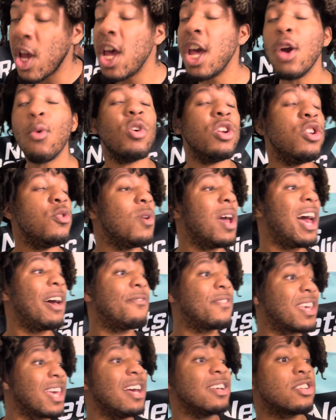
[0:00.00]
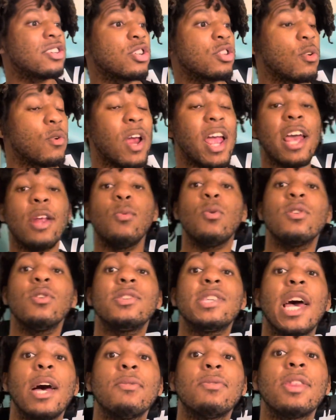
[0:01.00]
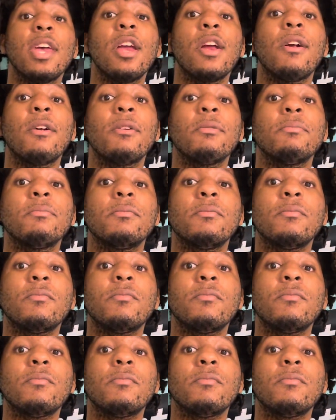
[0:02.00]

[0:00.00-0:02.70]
When you have Kessler Edwards out there,